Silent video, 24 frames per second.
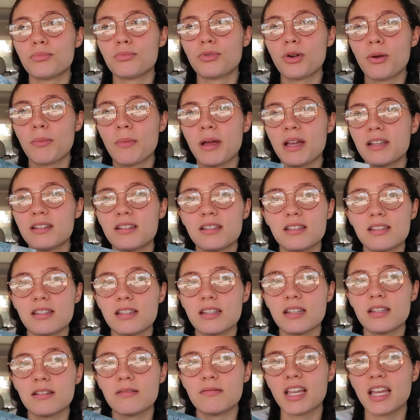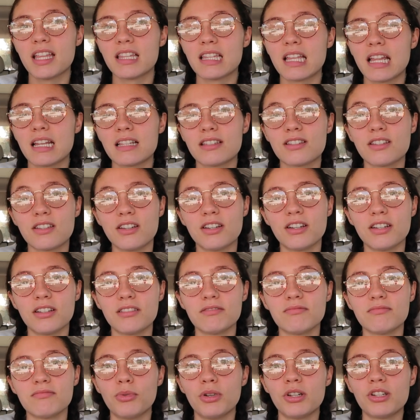romanticy and that it's
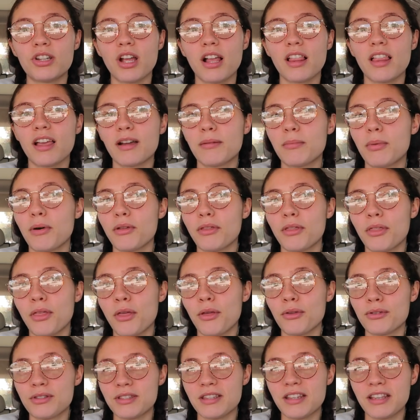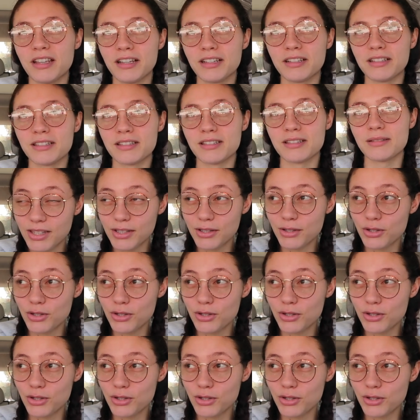good, which I like both of those things.